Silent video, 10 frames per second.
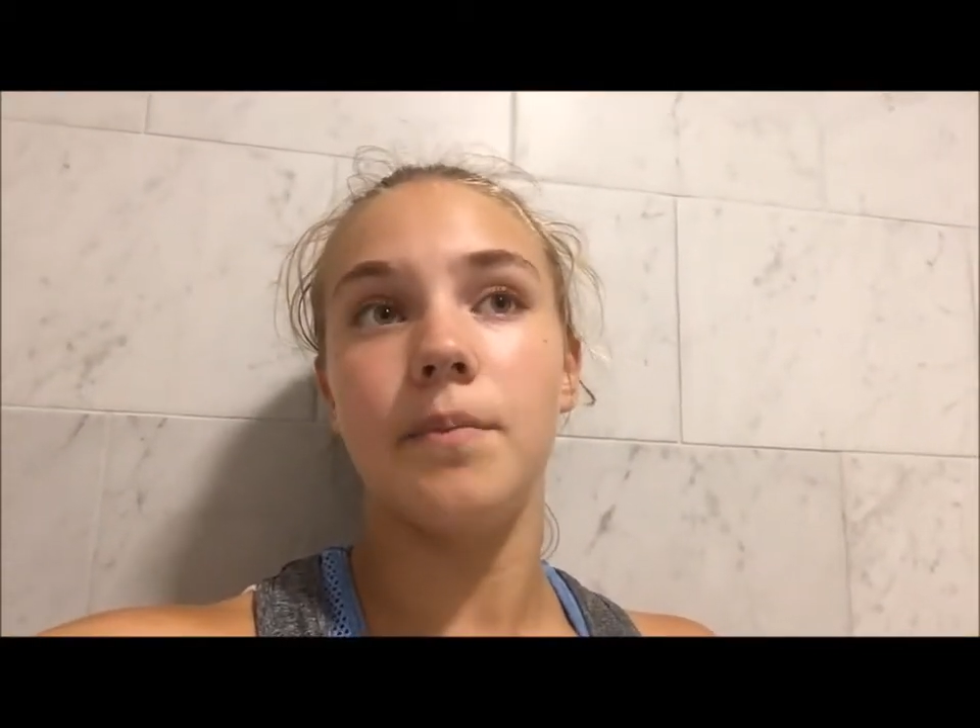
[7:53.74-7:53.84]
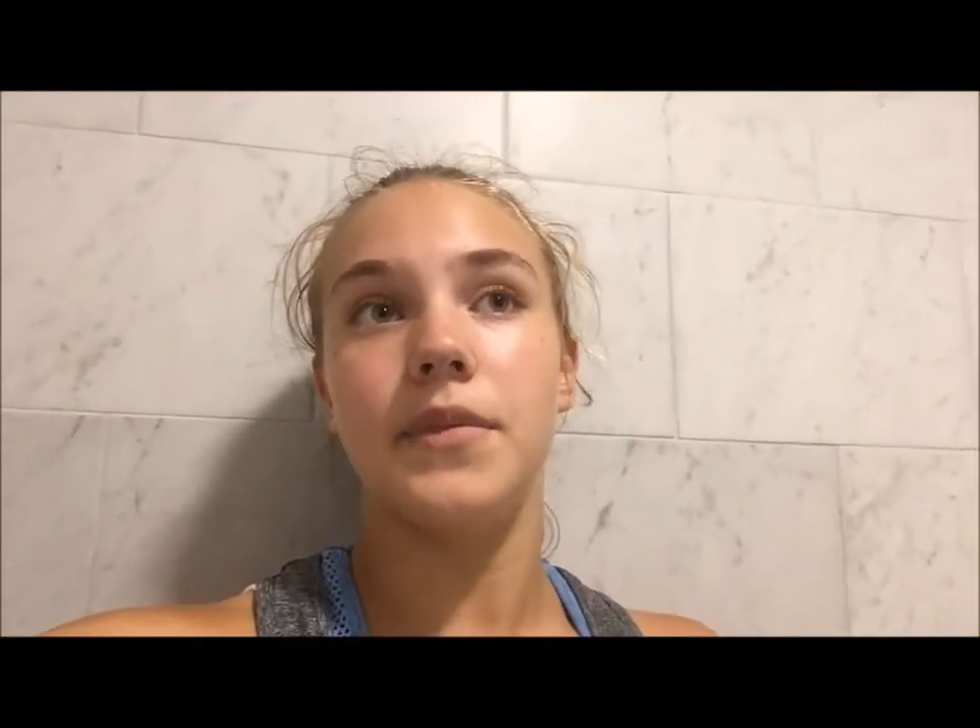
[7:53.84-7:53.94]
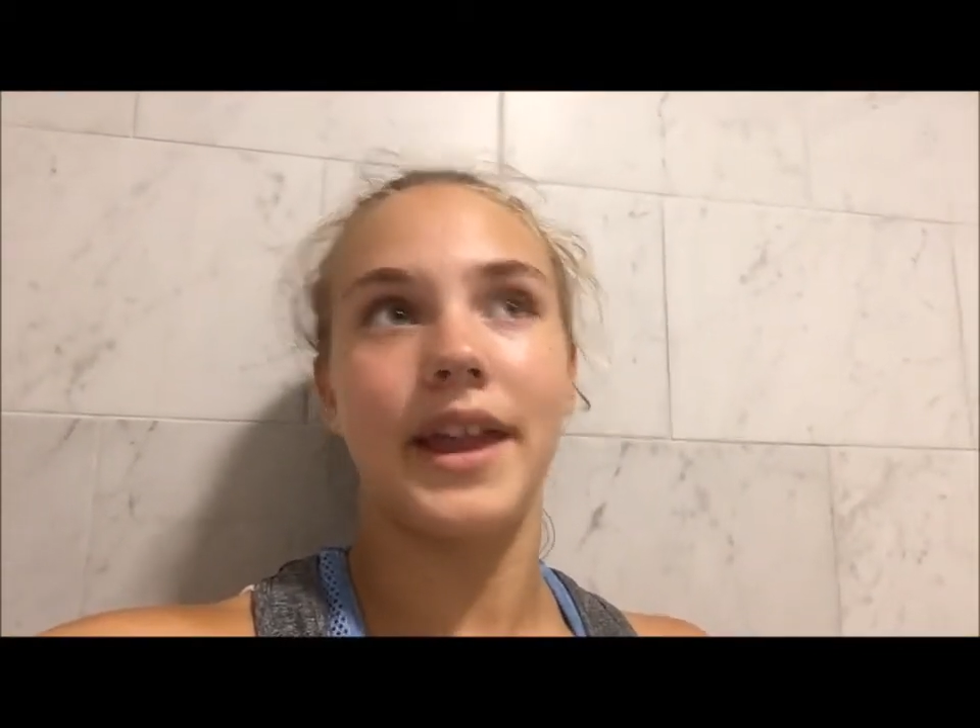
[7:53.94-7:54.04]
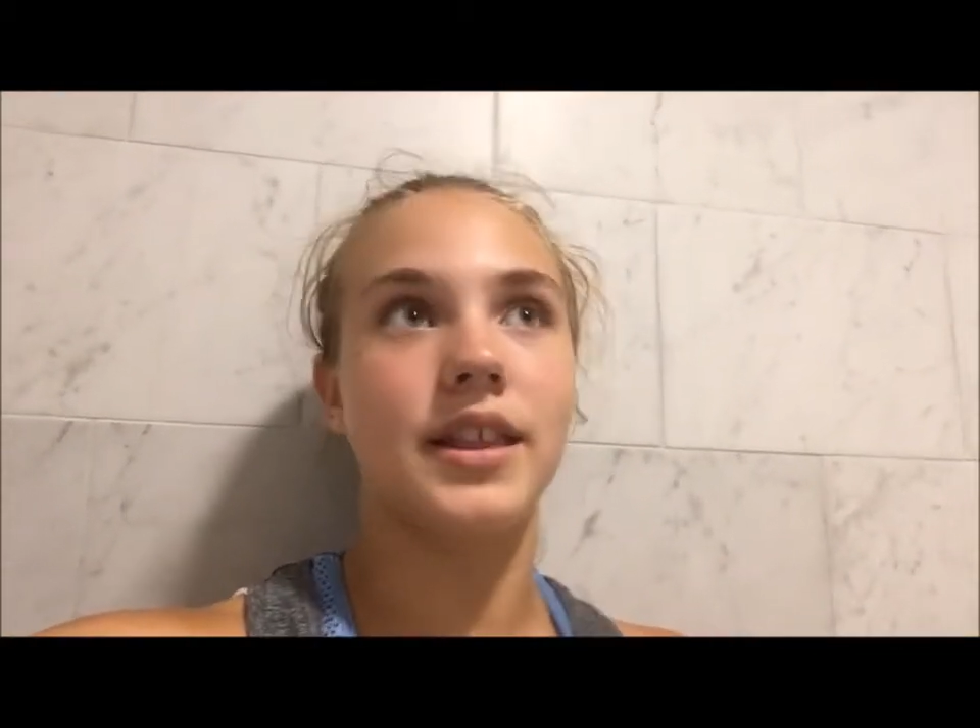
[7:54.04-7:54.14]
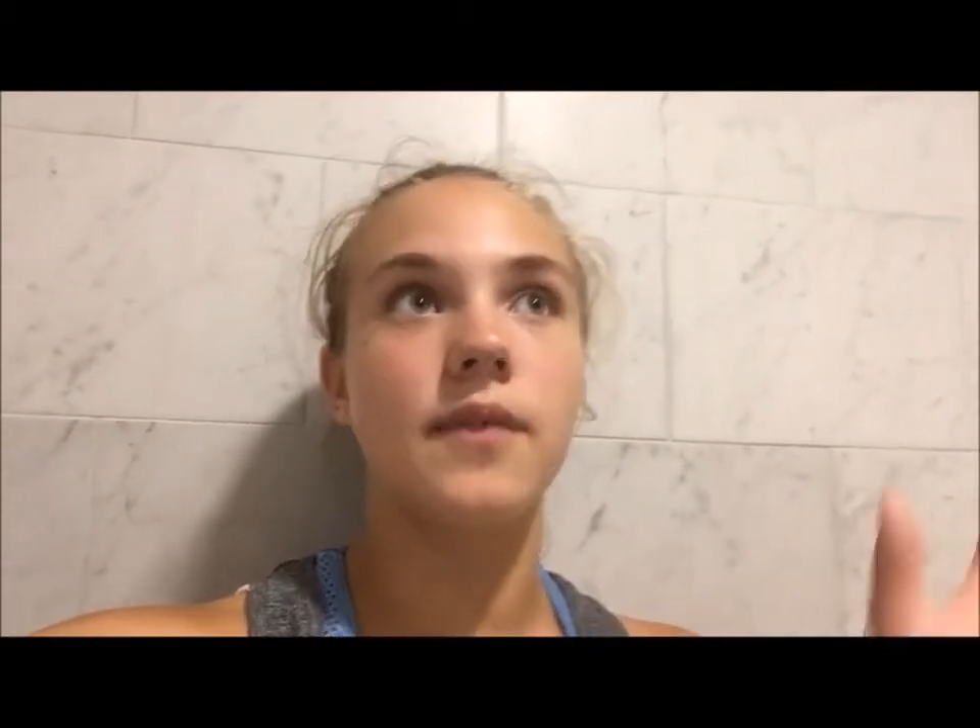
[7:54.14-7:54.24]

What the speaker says: like the